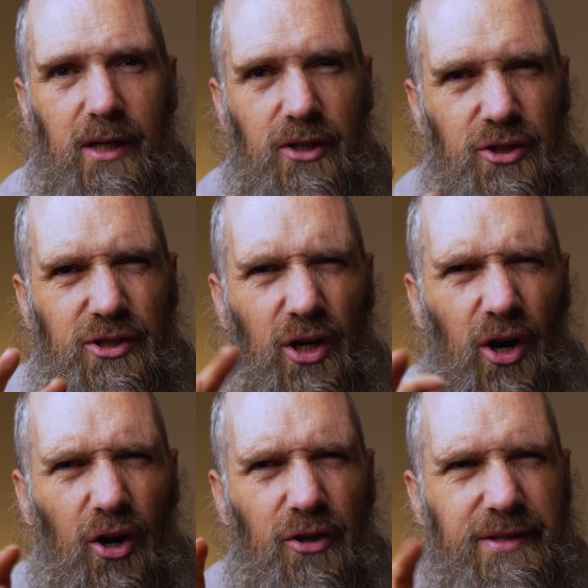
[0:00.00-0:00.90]
just
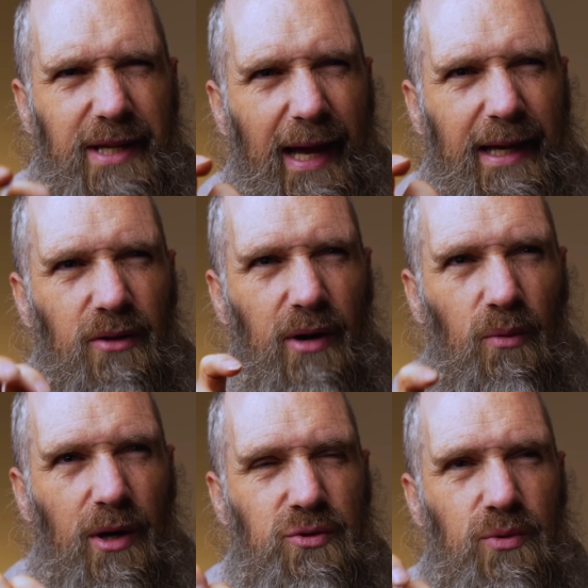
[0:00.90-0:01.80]
to untangle, right,
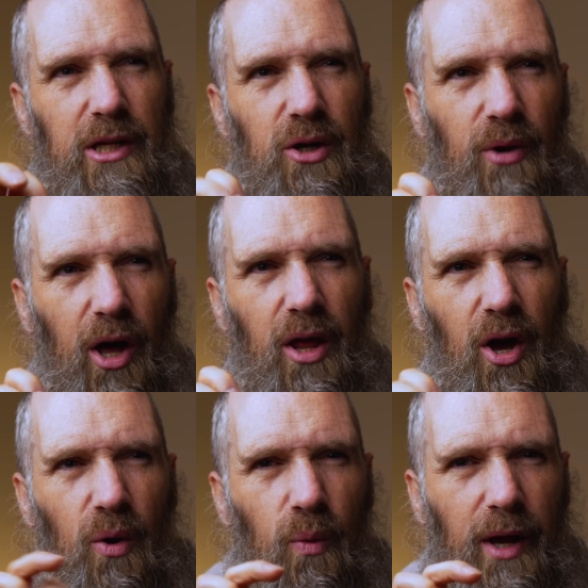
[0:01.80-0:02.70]
what's really going on?
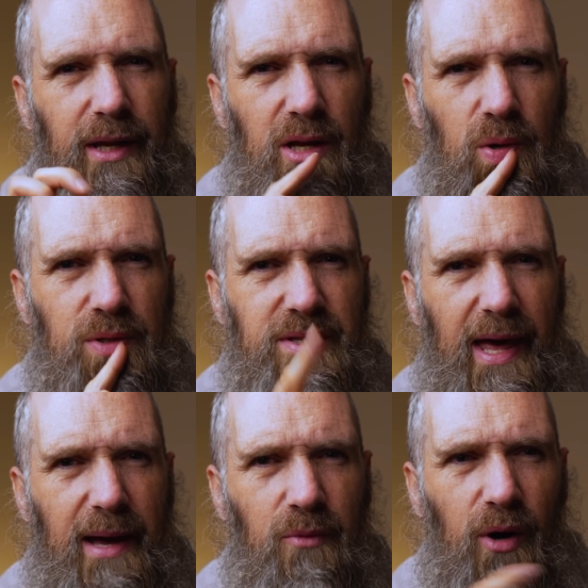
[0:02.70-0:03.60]
What in it was
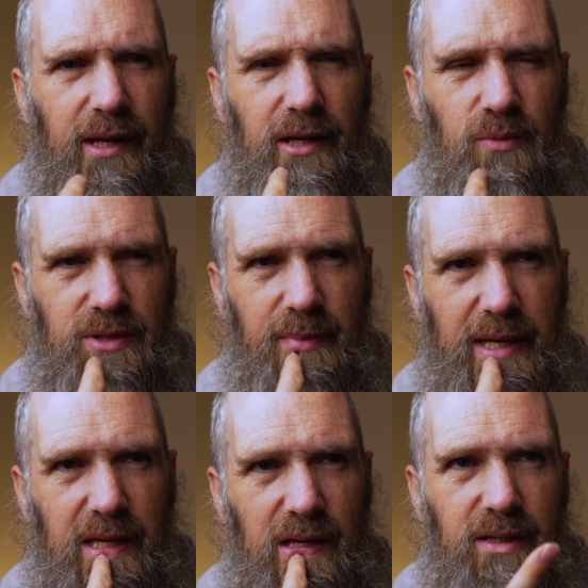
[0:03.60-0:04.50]
them? What in it was
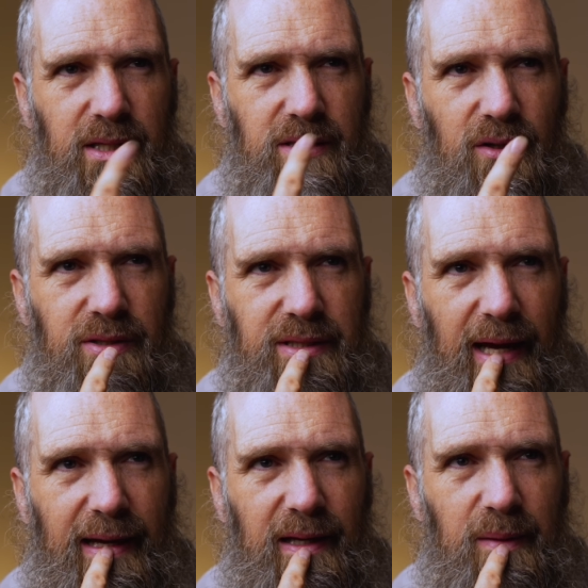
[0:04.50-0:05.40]
me? Need to
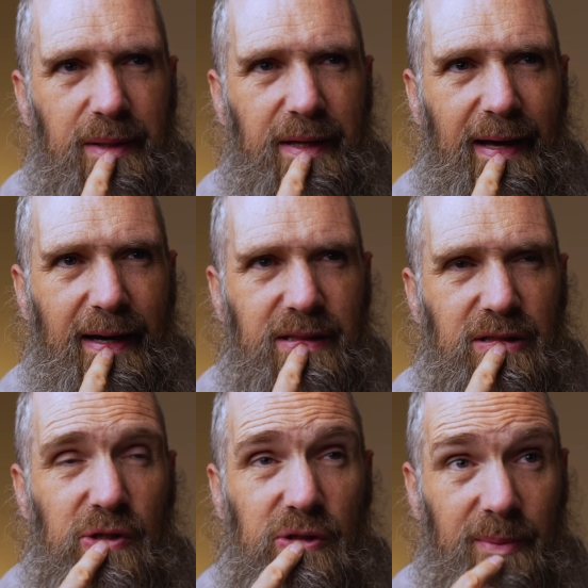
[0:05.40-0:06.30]
untangle a bit of that.
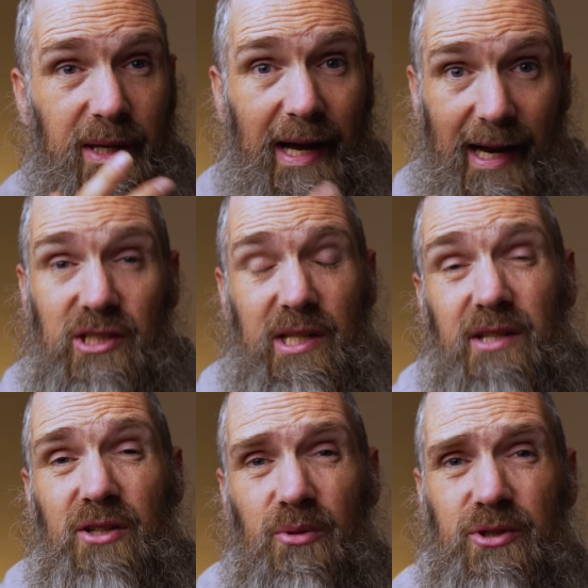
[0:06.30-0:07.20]
Is there something I actually
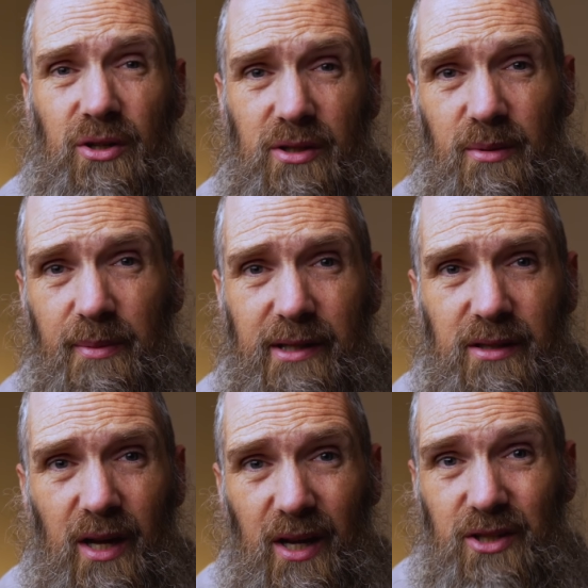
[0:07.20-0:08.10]
need to go and talk to them
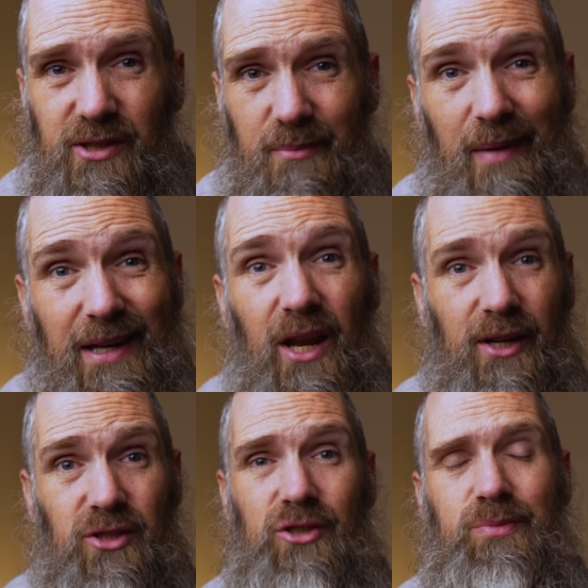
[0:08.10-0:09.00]
about? Because it may
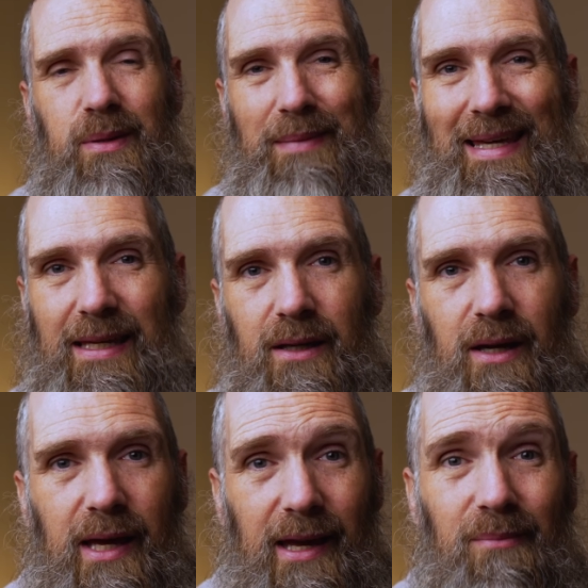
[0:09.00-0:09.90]
not just be me.
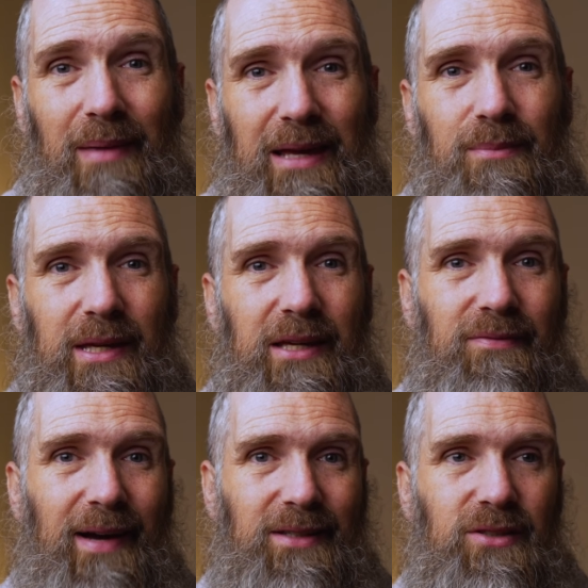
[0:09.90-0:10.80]
It may be, in
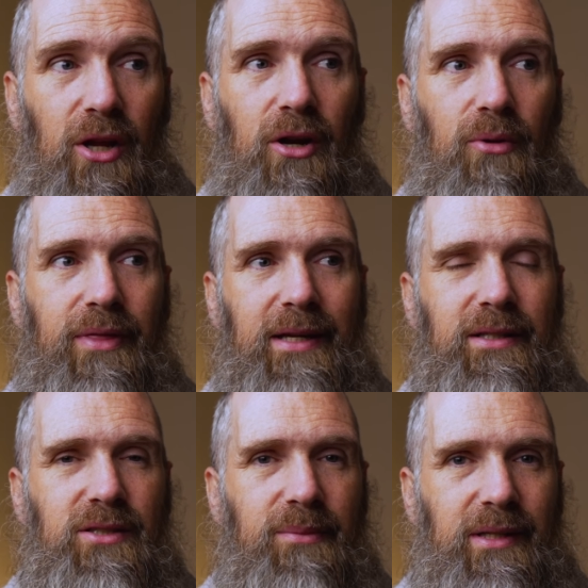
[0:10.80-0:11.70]
fact, no, they
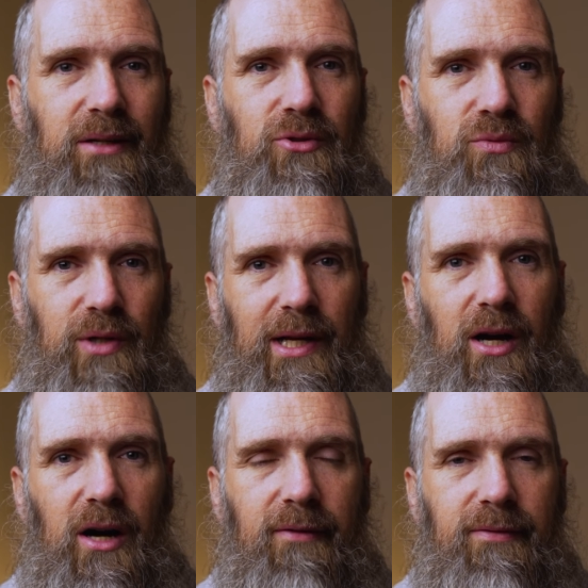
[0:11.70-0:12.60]
did something that was really
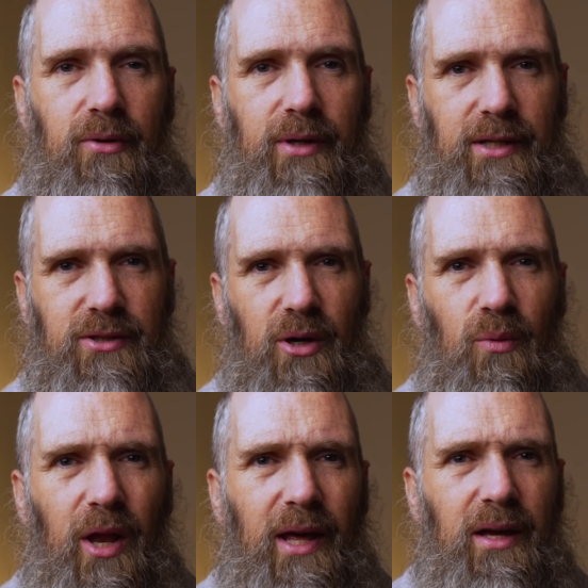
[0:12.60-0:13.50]
off. Okay, so I
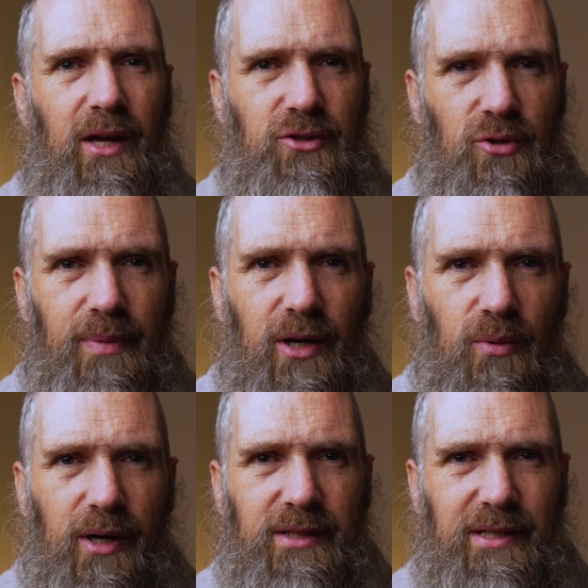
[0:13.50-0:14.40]
want to do a bit of
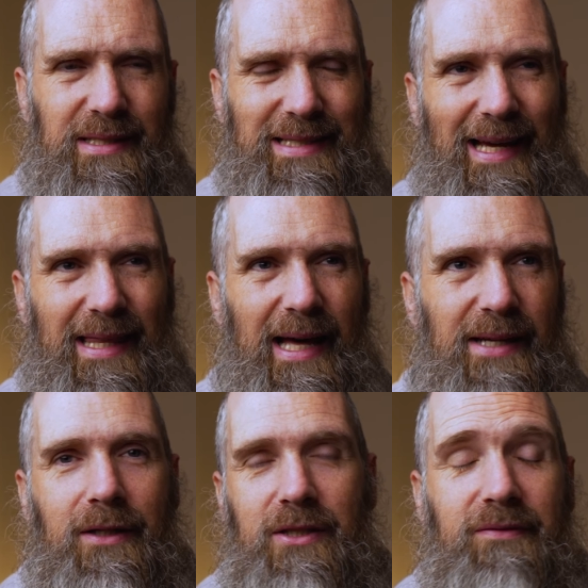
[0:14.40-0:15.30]
work to detect
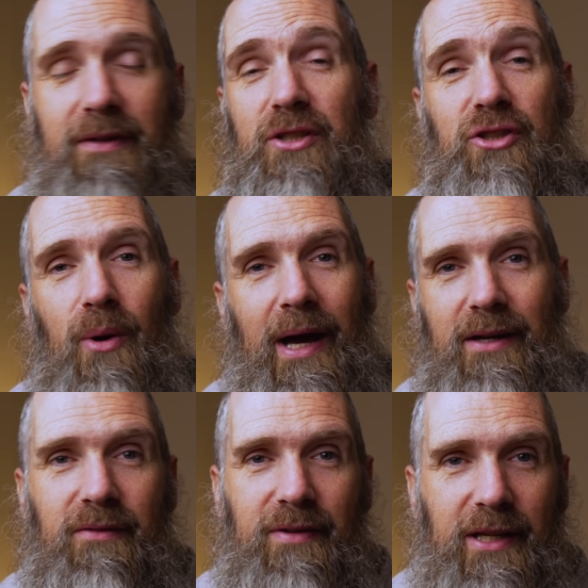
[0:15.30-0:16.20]
that. Because if I just go
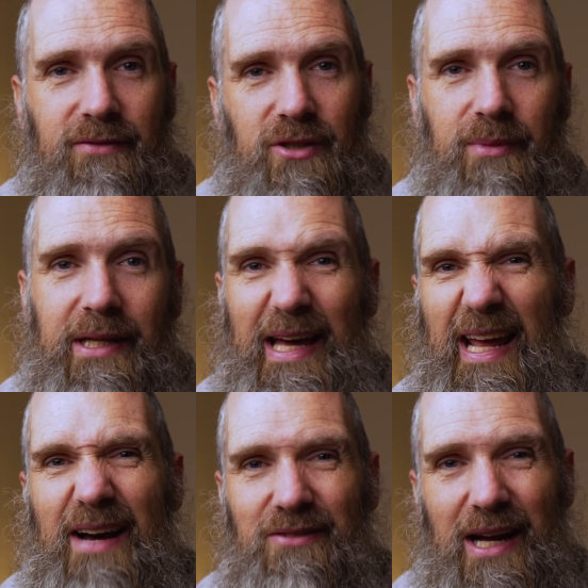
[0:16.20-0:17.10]
ahead and forgive somebody and
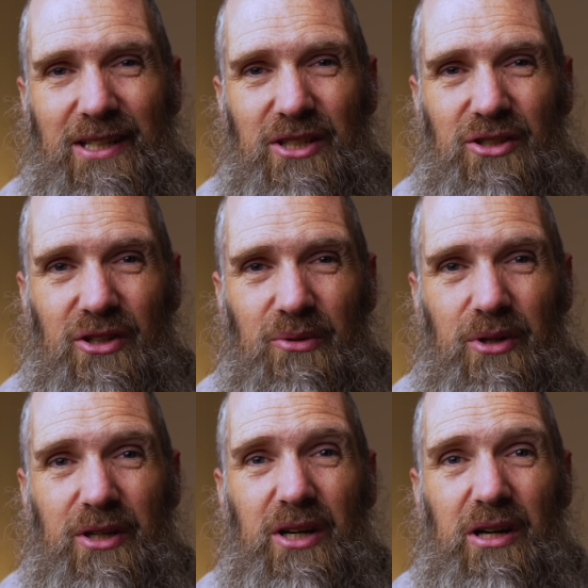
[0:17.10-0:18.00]
I haven't actually done the
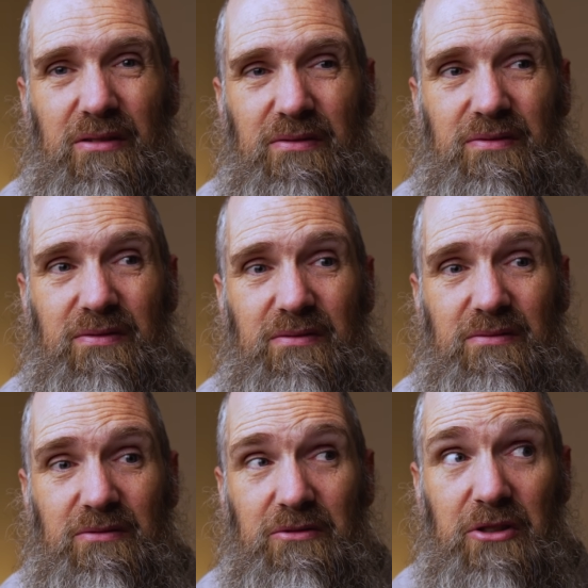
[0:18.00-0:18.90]
work of
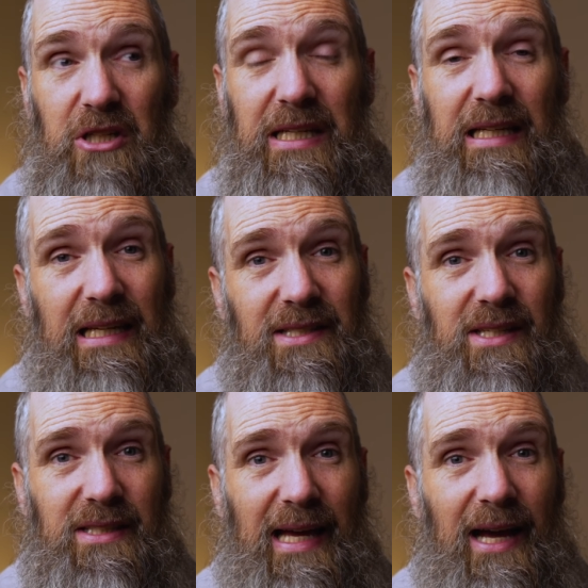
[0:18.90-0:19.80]
really
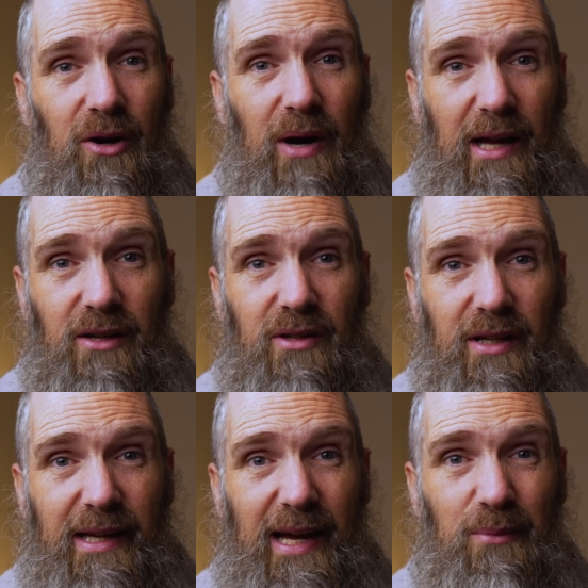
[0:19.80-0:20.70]
listening to how angry
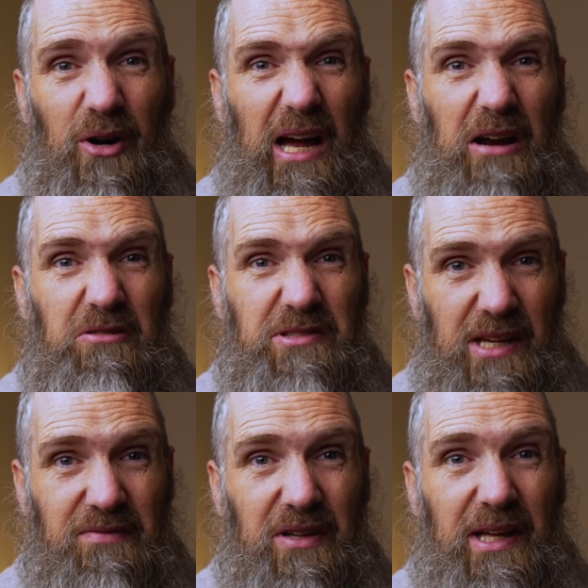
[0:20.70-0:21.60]
I am or how
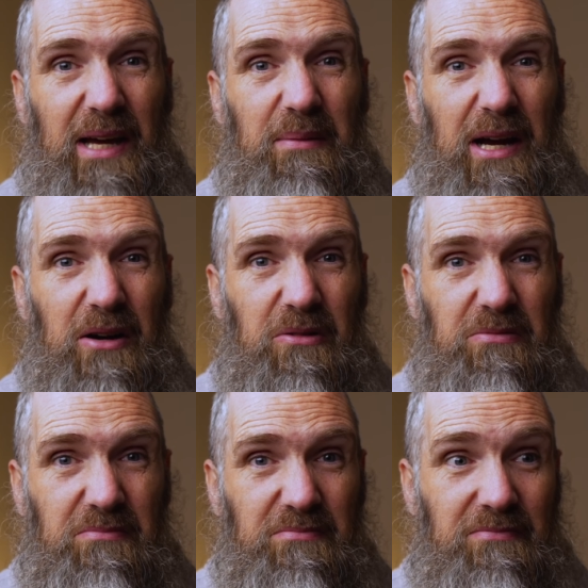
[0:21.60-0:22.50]
resentful I am, how
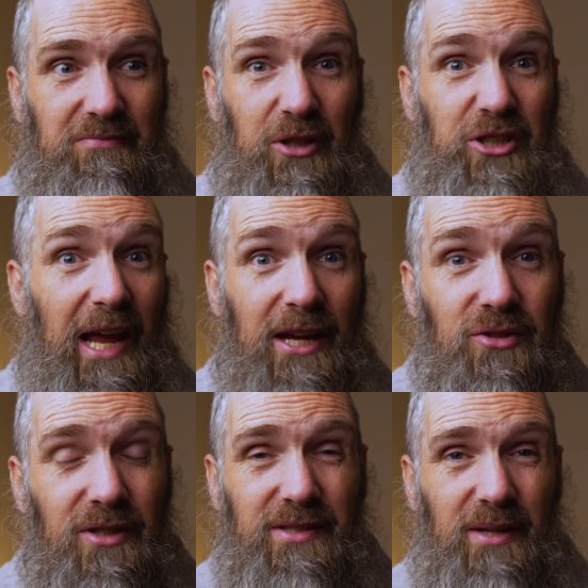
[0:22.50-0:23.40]
much
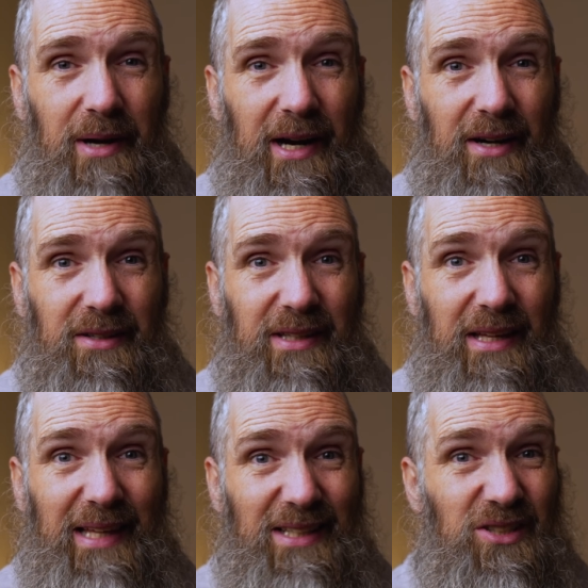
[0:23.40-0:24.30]
hatred is in my heart,
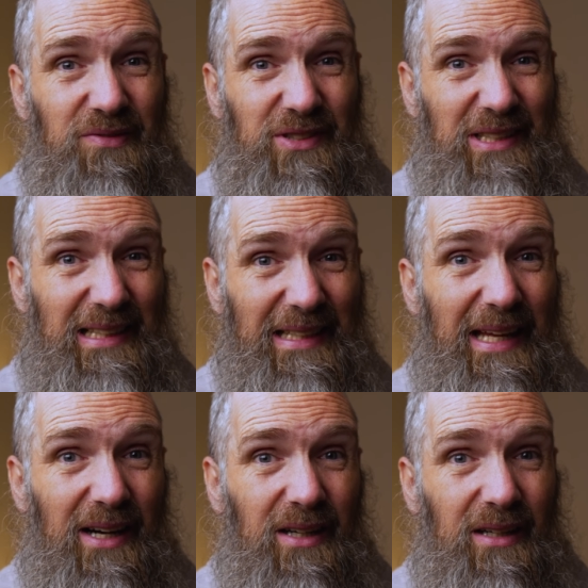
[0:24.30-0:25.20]
then that stuff's still in
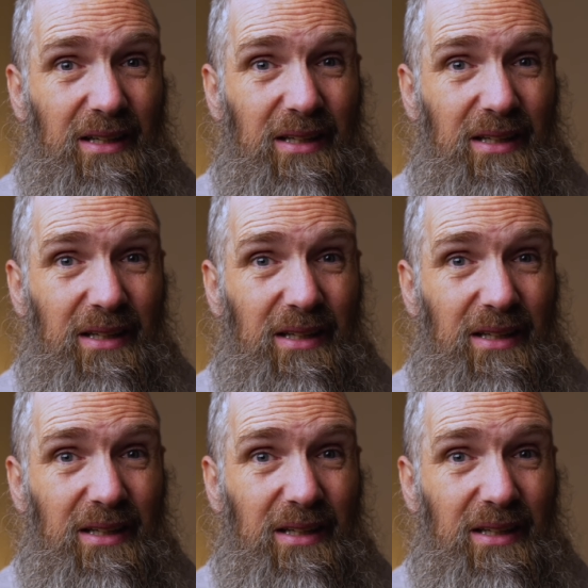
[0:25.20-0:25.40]
there.